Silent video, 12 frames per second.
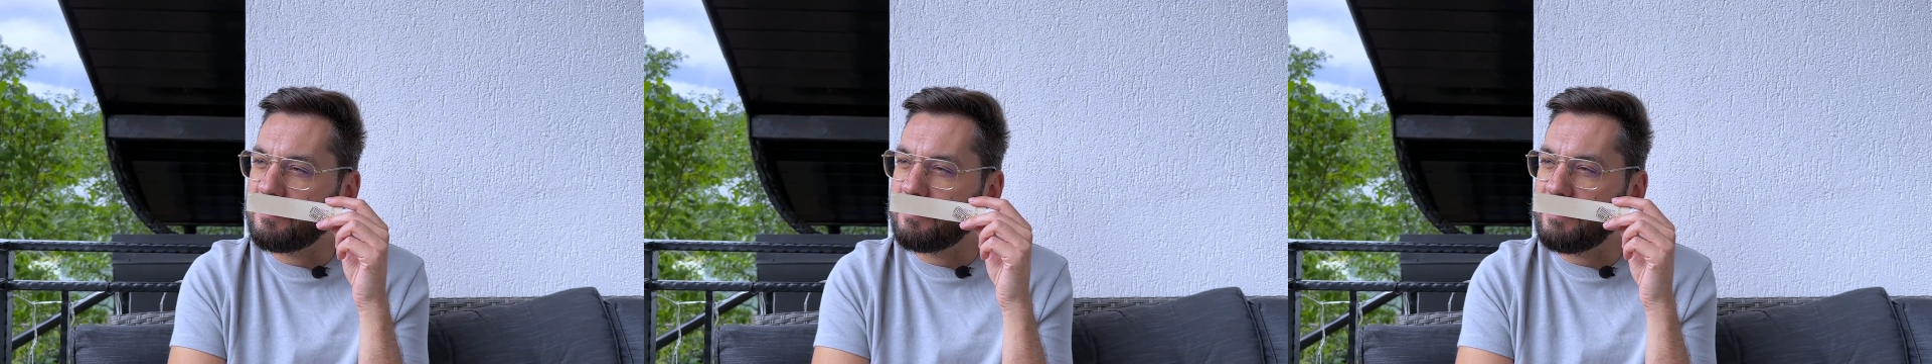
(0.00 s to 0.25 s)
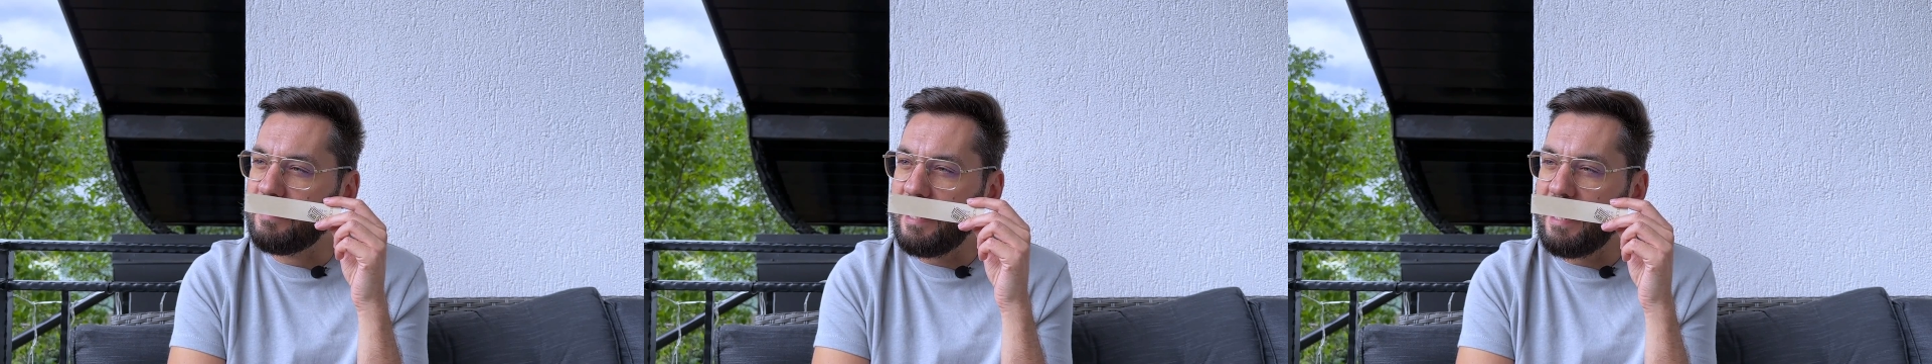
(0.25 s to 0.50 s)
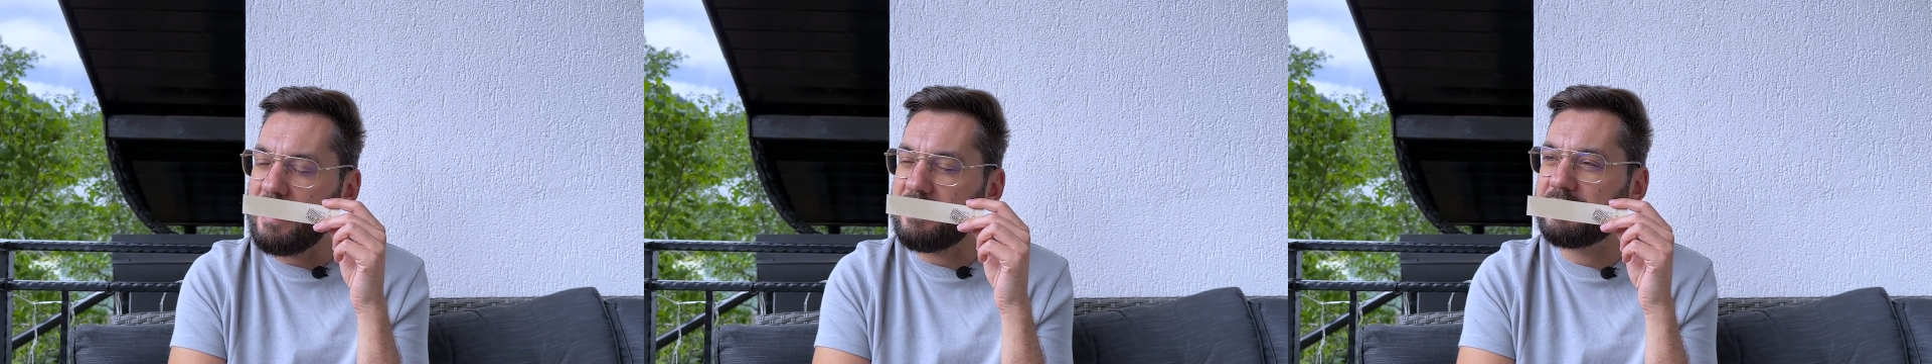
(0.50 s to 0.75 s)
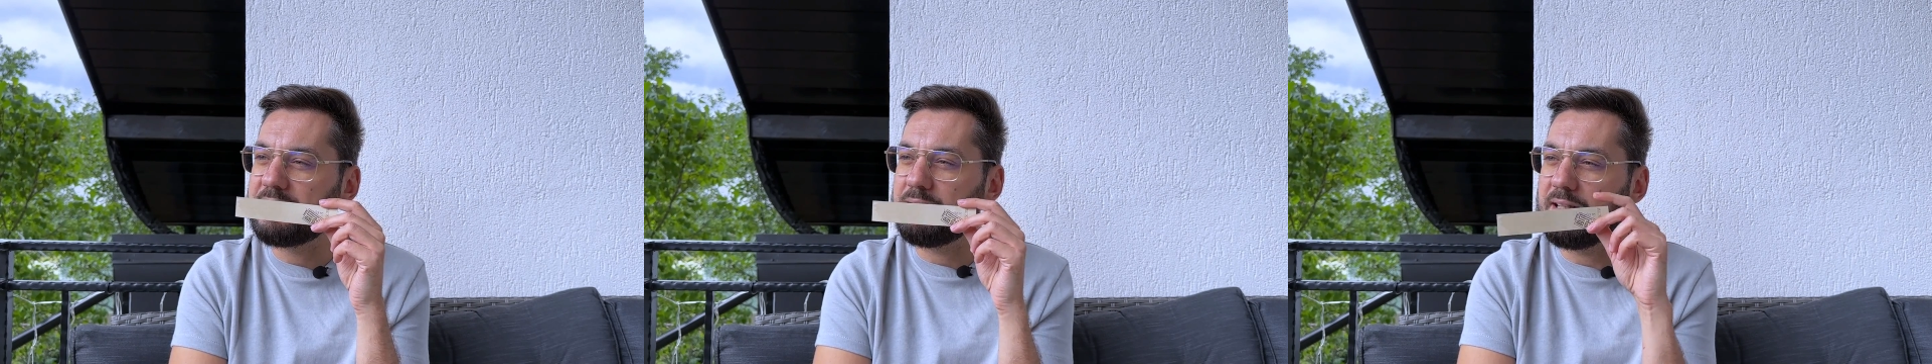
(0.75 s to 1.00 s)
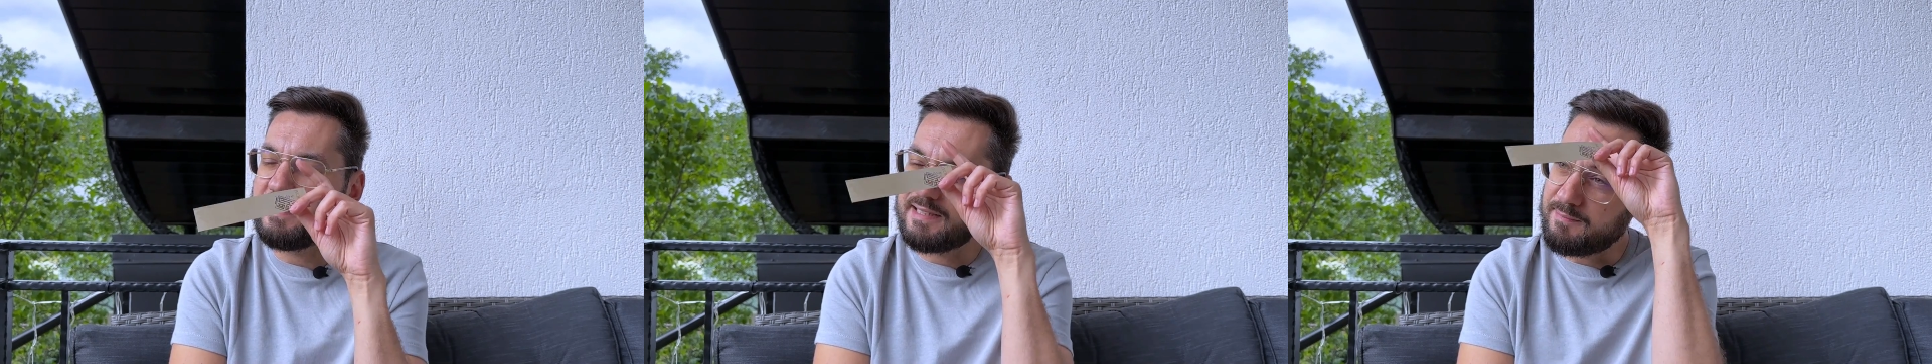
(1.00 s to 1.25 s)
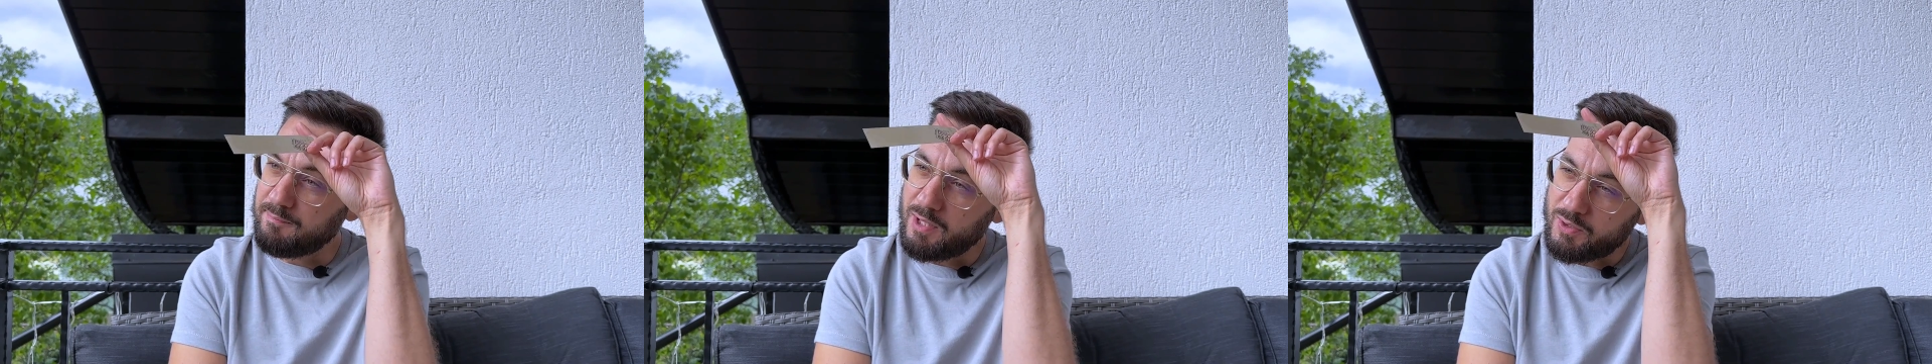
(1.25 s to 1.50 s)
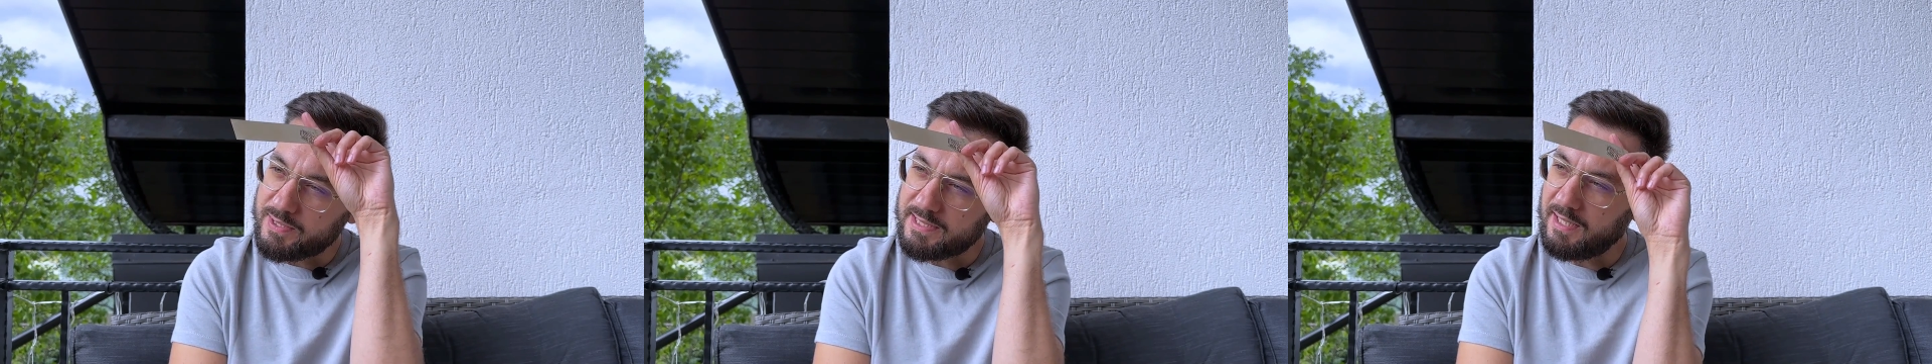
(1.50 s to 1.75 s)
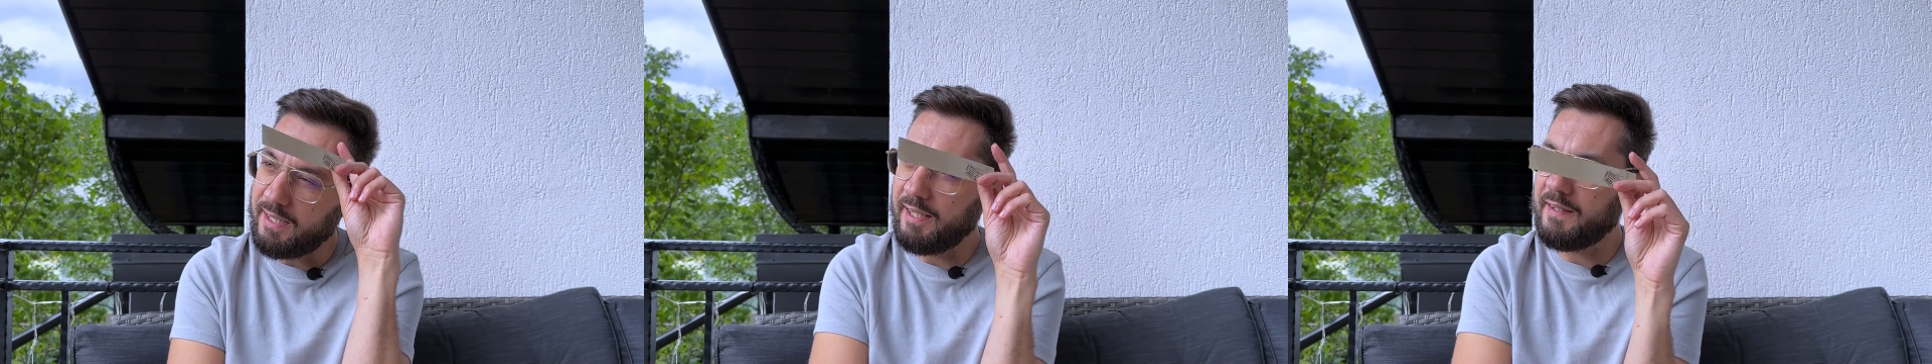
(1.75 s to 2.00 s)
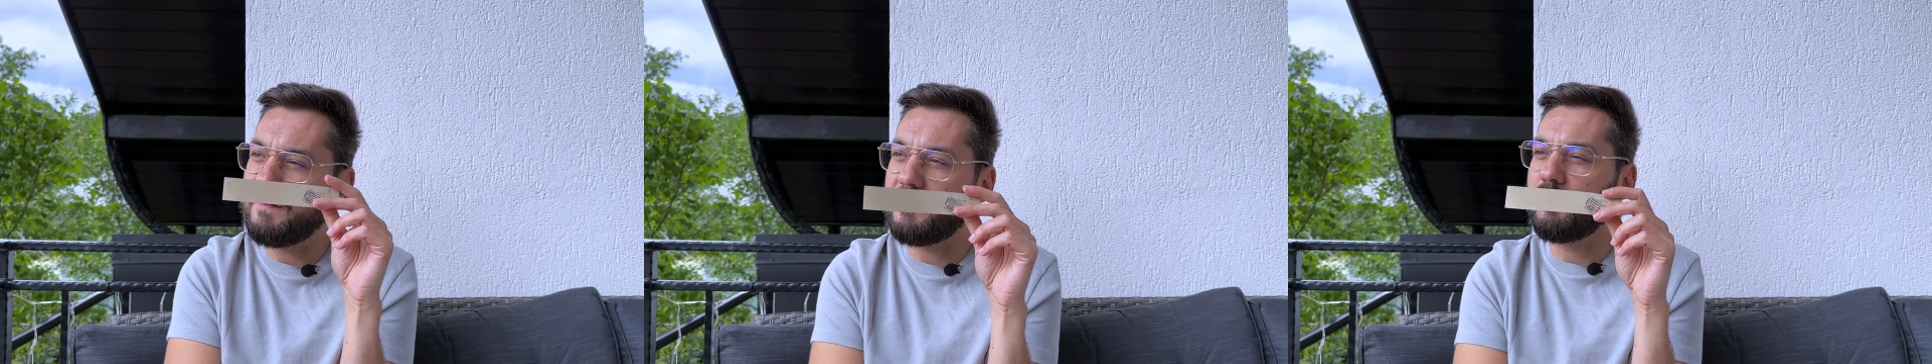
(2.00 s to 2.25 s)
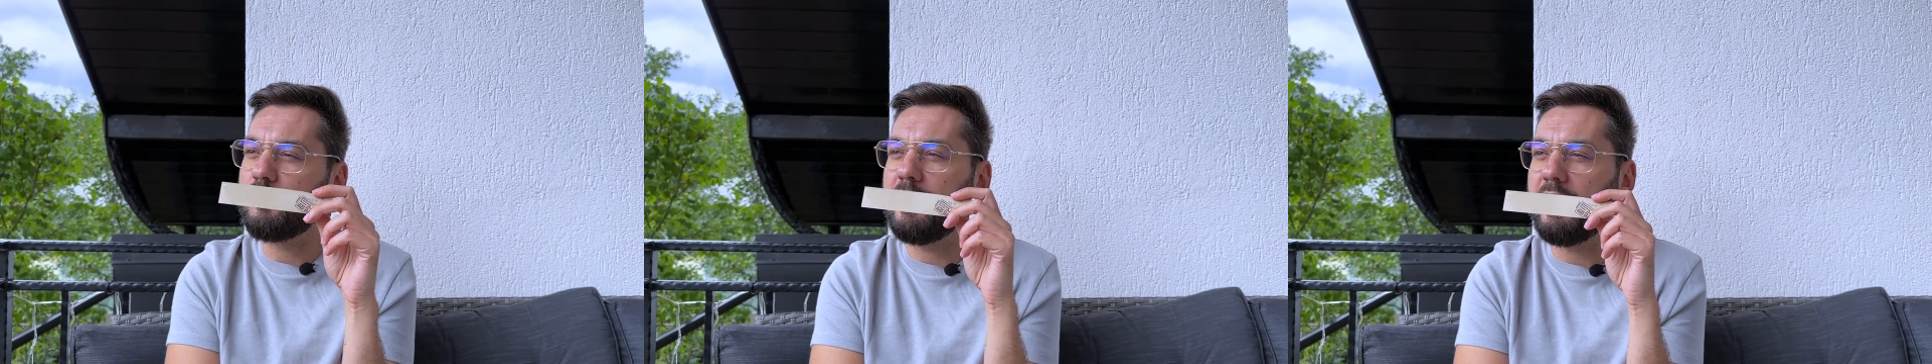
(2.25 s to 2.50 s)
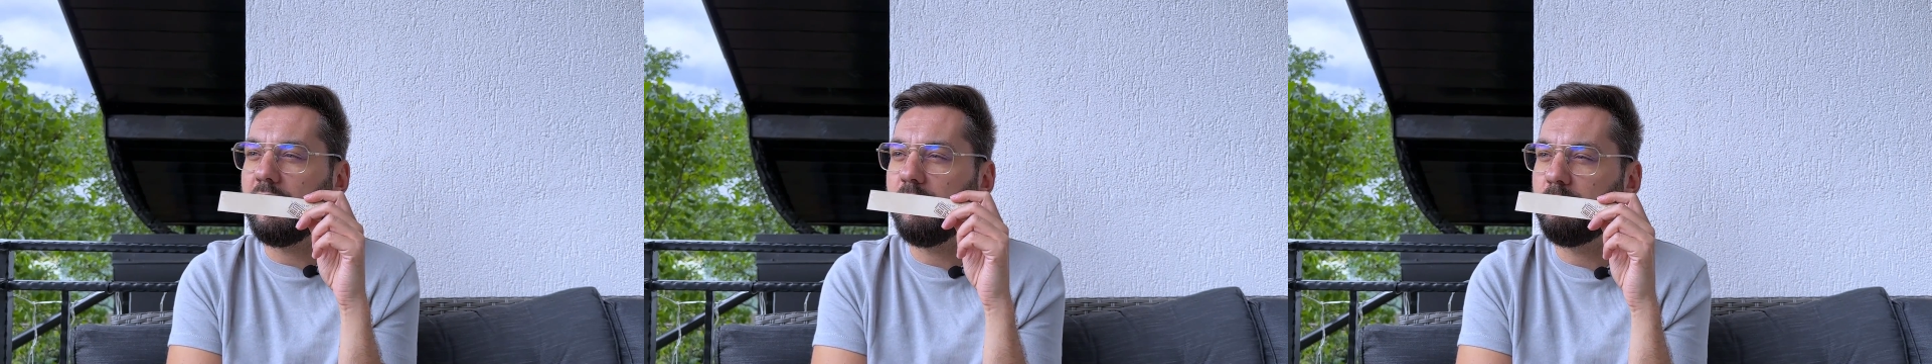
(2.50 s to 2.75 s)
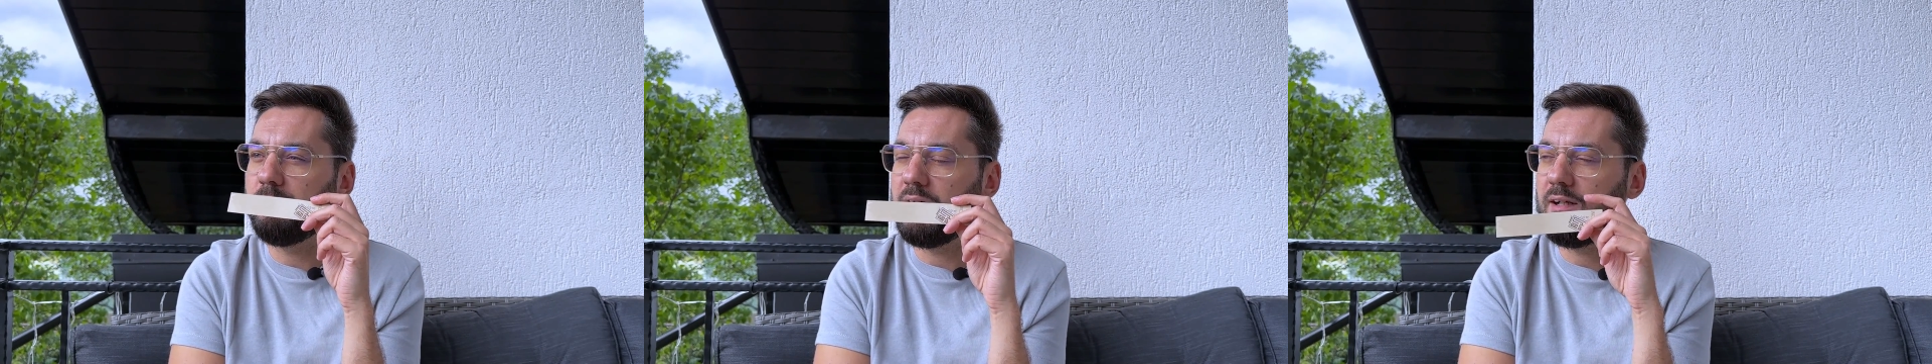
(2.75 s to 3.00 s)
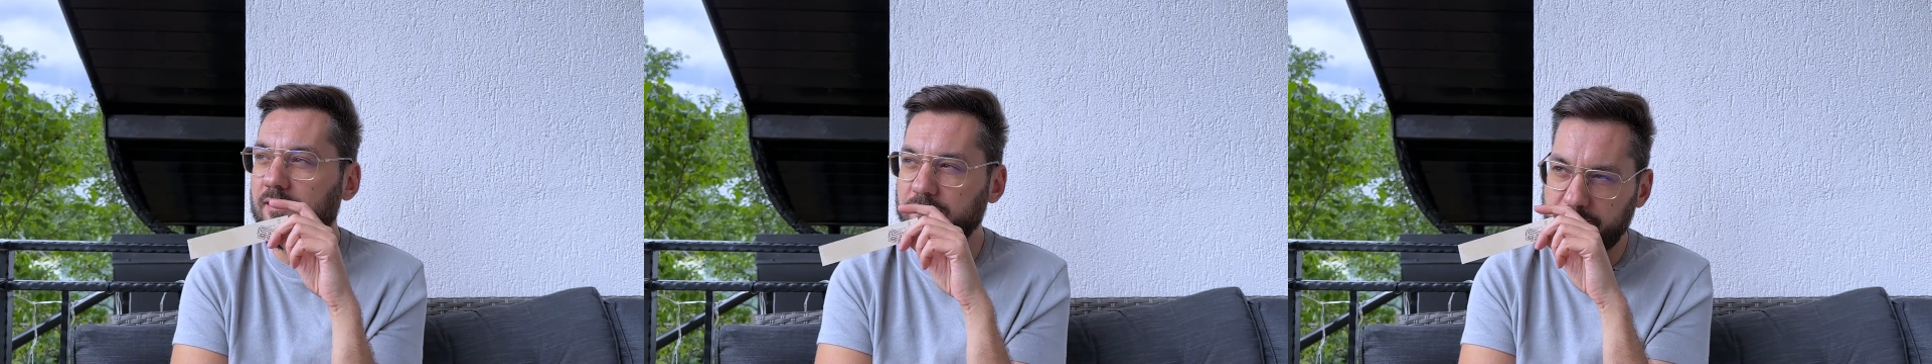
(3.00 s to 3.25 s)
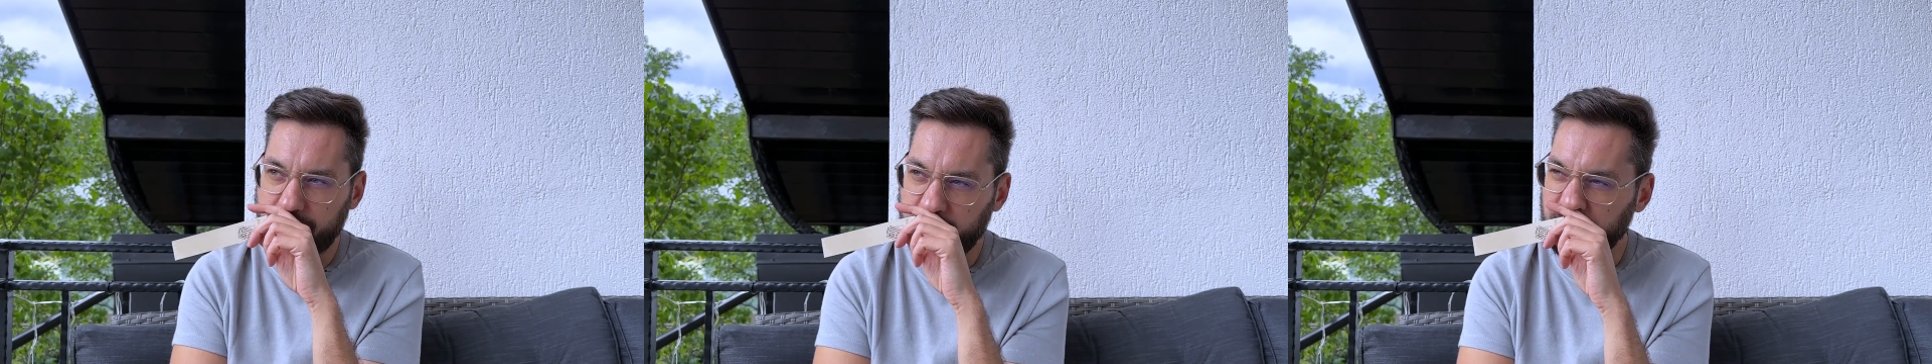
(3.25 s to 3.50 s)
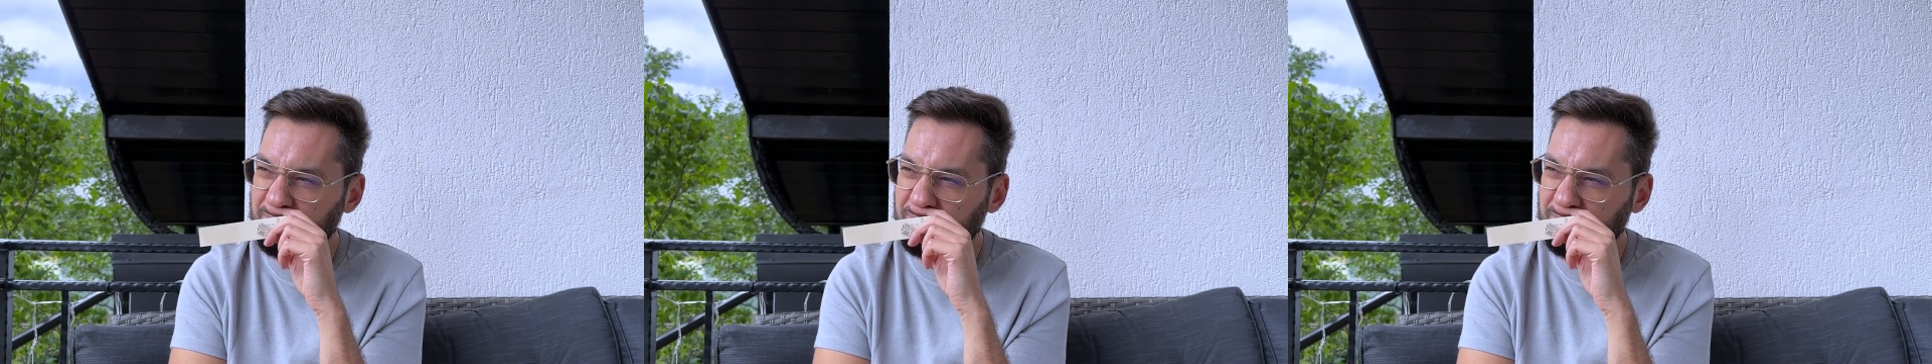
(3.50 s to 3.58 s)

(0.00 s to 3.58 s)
yeah, it's mostly in the realm of